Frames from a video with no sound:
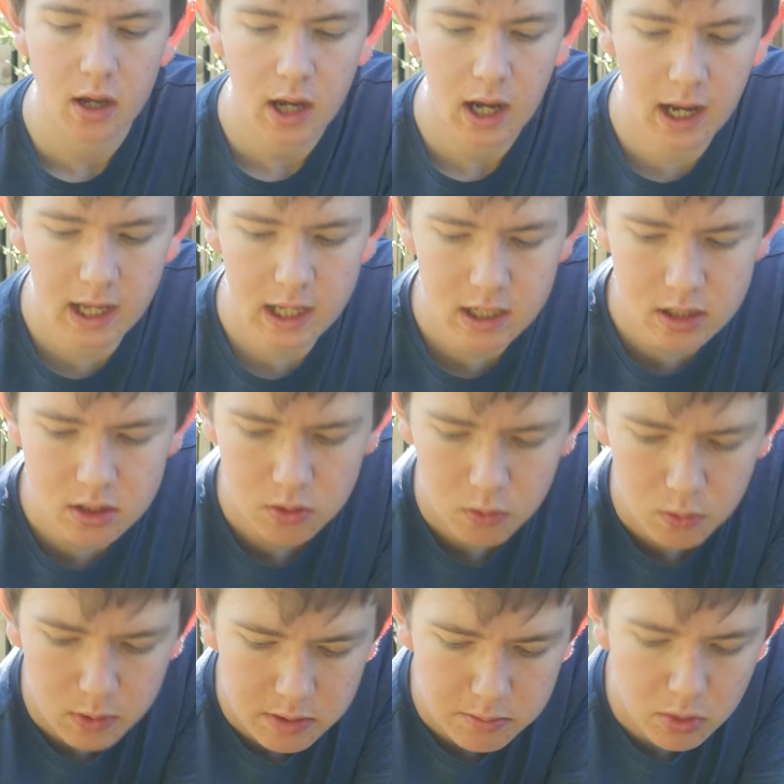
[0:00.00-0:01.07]
And
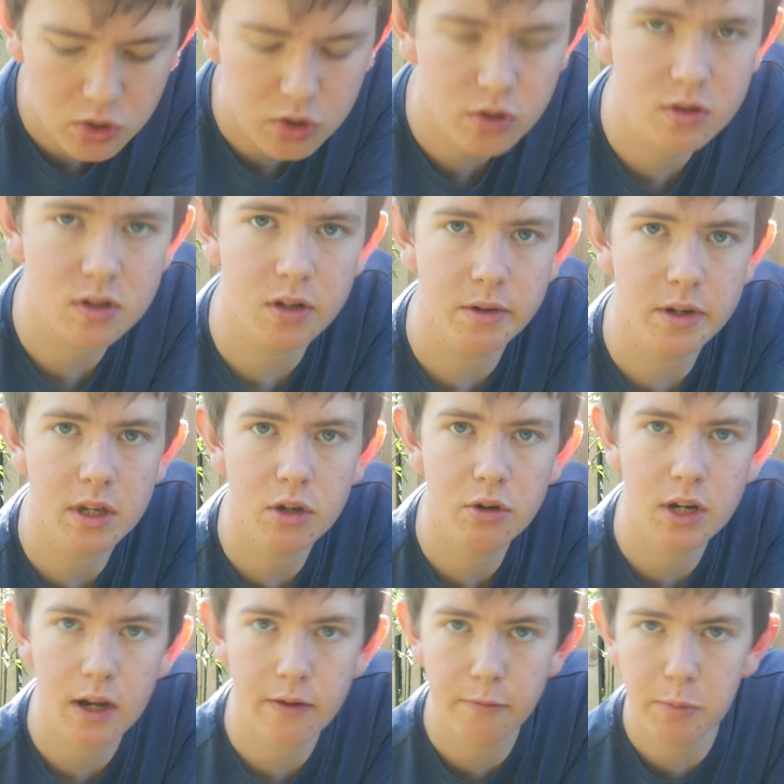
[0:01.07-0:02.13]
with module sowing you
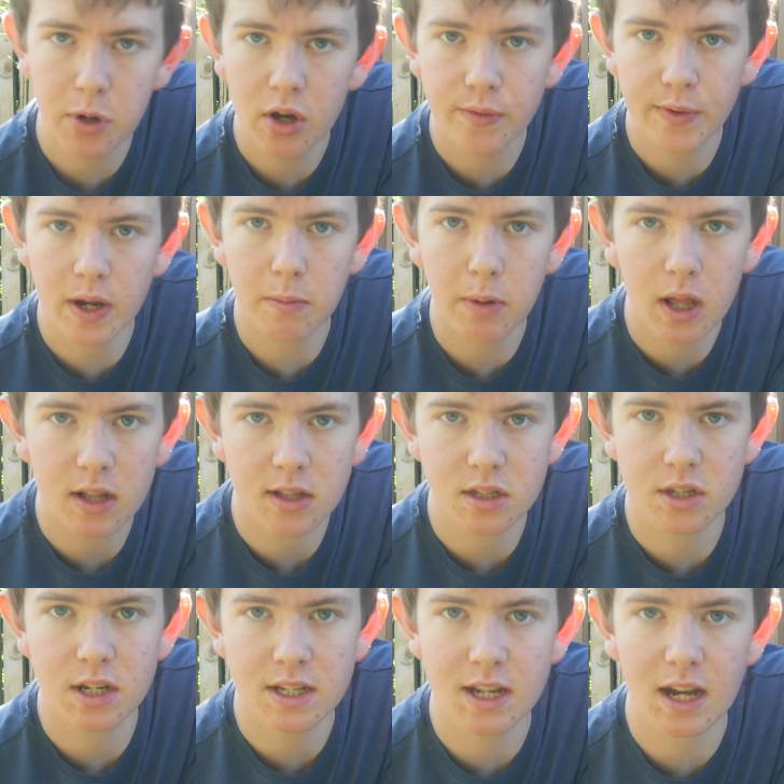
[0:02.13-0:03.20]
can have perfect plants
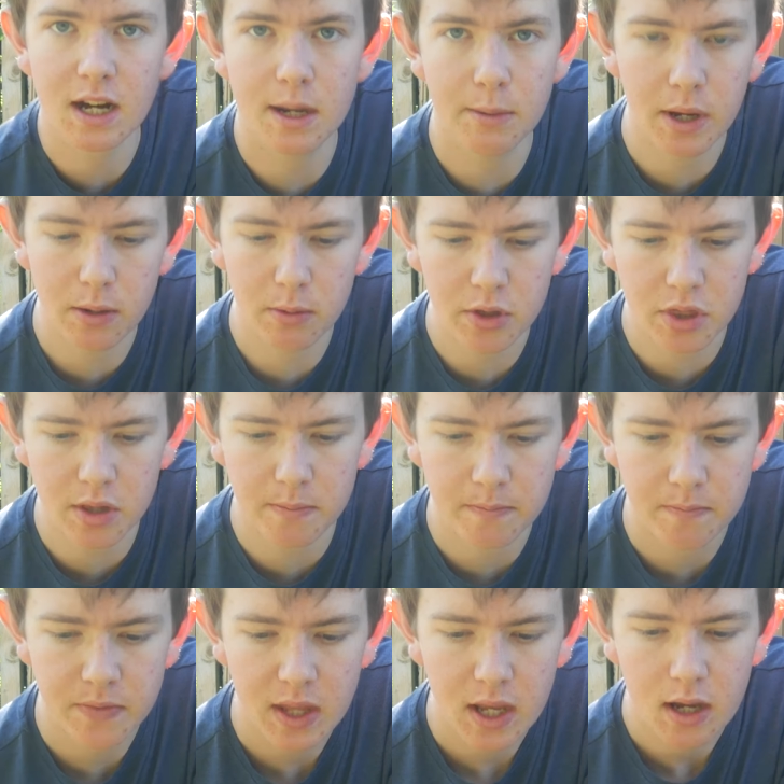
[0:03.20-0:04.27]
exactly where you want them.
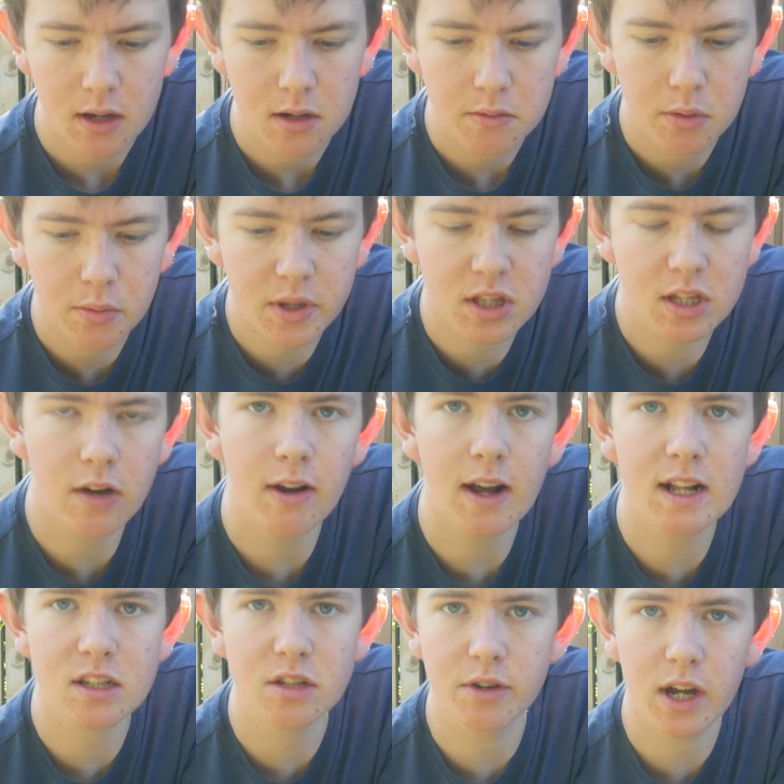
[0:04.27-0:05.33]
But with
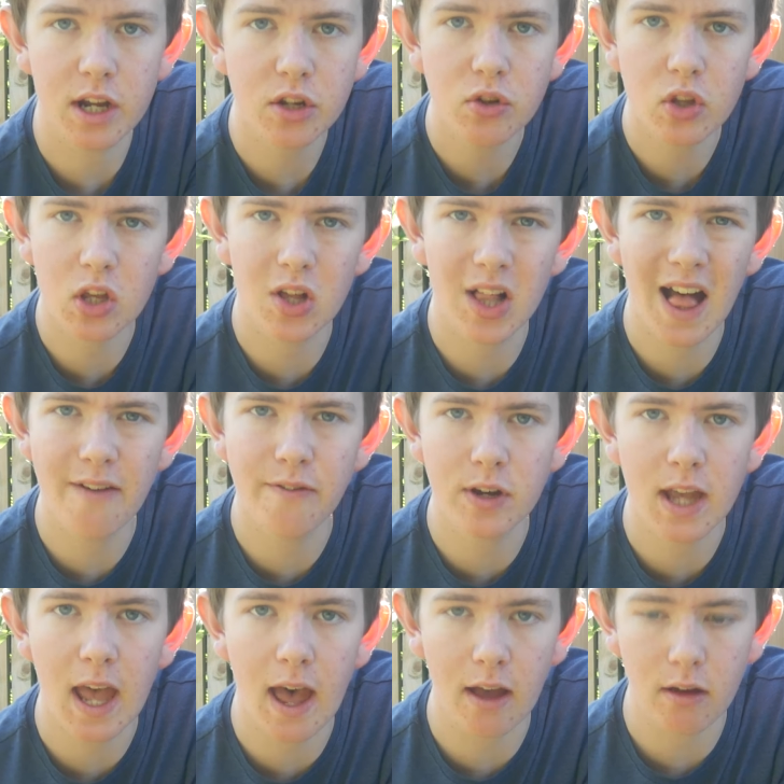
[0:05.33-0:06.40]
direct sowing I don't think you'll ever
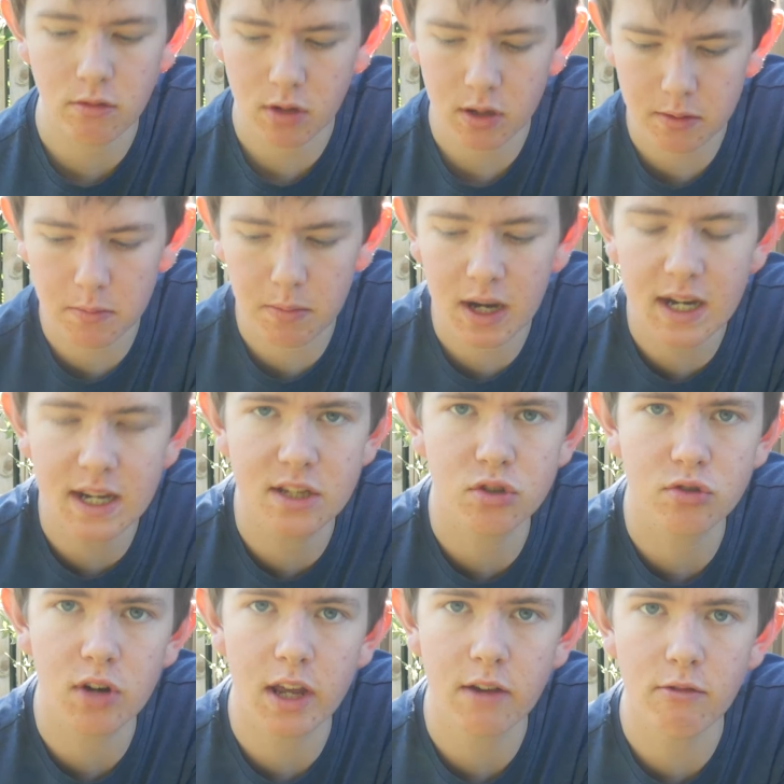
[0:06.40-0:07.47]
get a completely
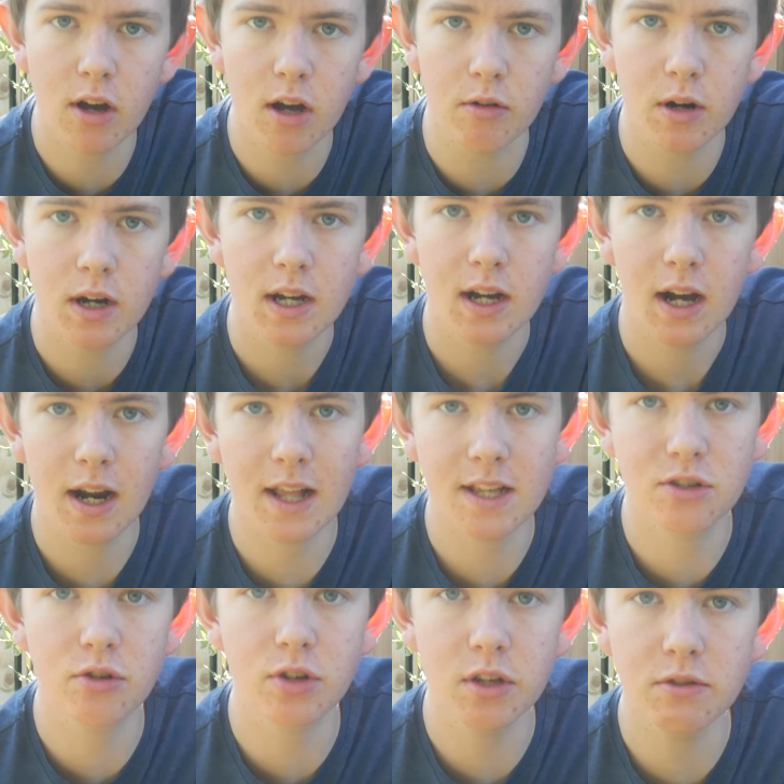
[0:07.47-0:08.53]
straight row unless
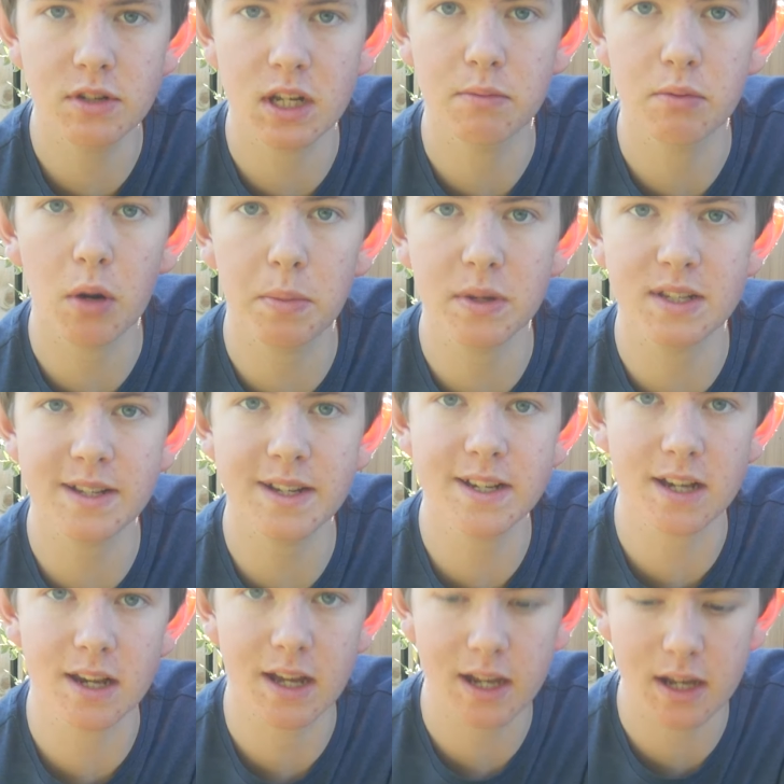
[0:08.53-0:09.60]
you're using a proper seeder
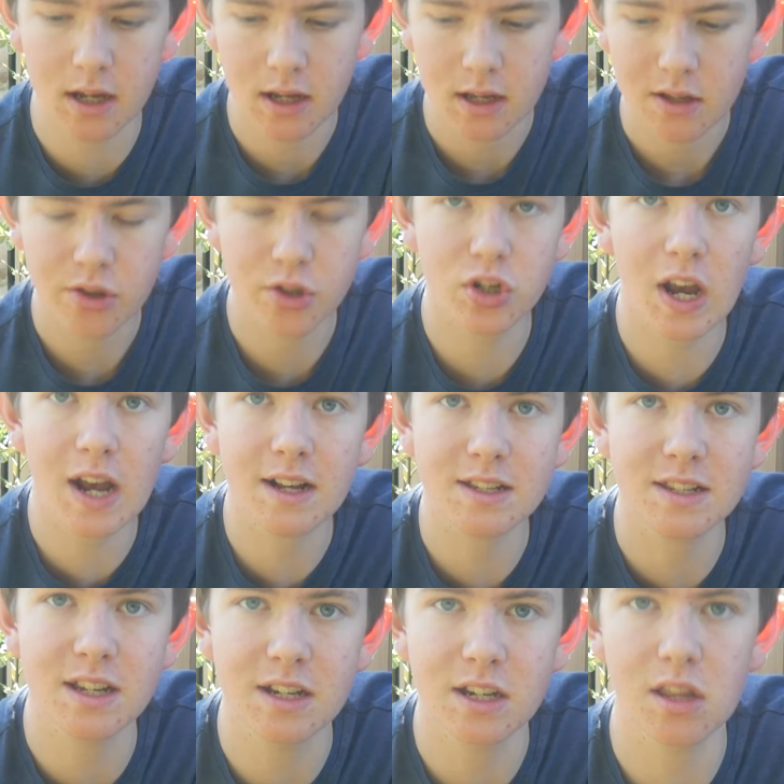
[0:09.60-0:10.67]
like the Jang
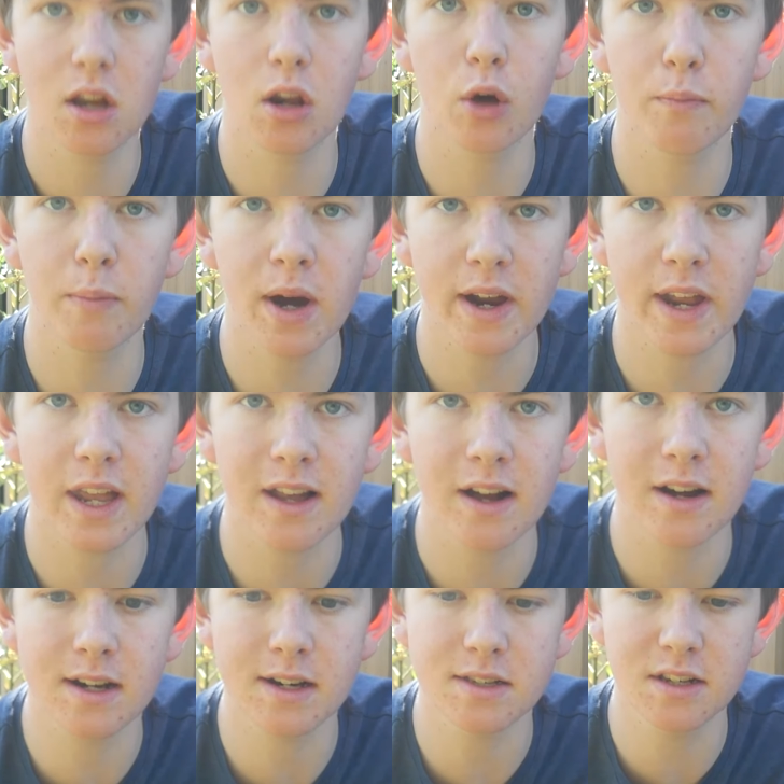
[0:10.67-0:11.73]
seed that a lot of market
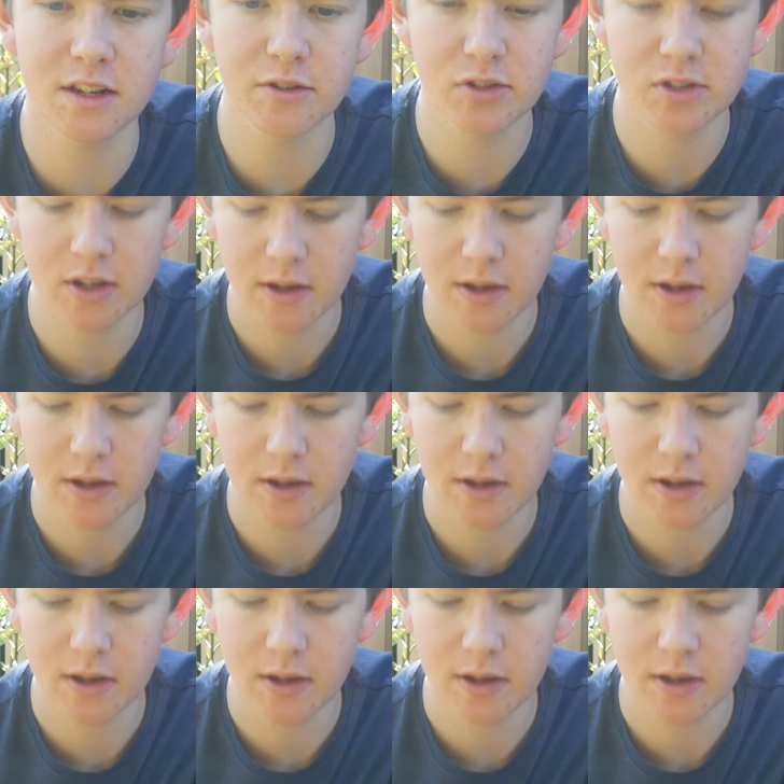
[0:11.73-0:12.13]
gardeners use.